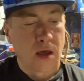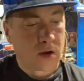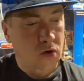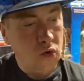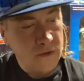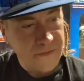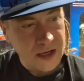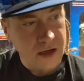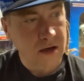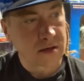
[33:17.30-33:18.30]
Cool
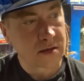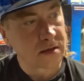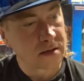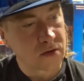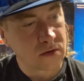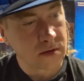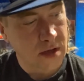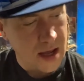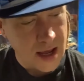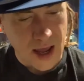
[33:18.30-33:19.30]
figure.
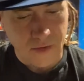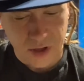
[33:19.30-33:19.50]
I really